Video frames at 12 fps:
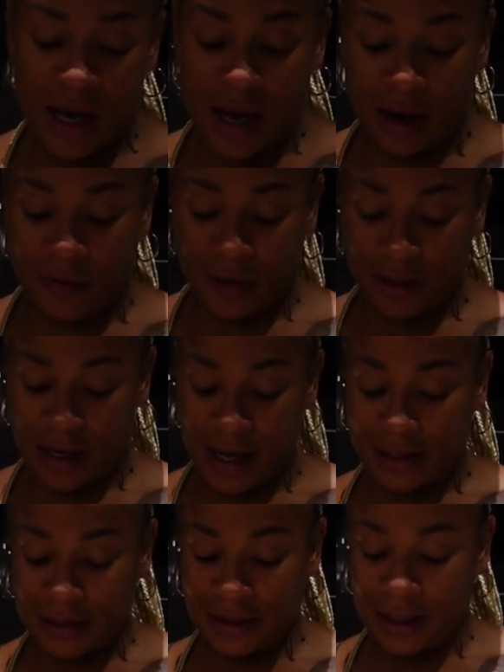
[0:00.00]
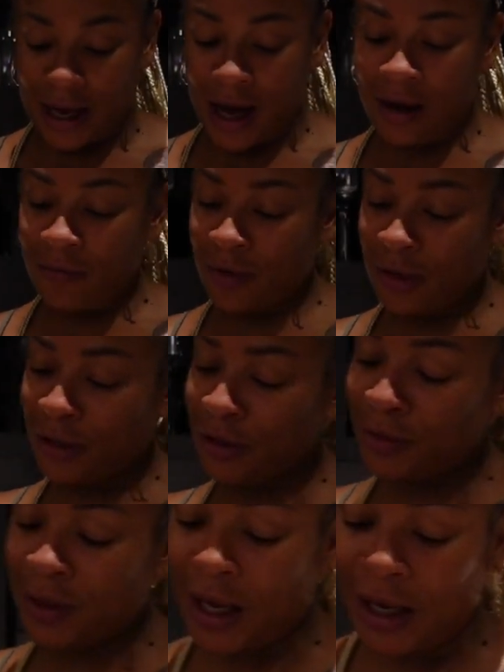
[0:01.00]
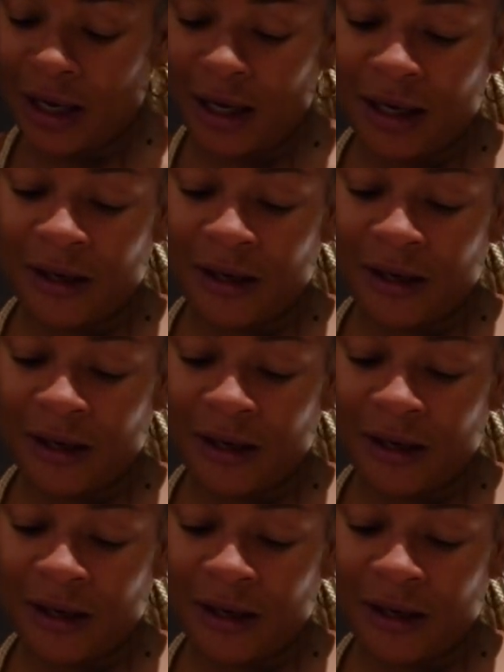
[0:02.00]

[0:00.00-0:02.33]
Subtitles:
I realized that I really do like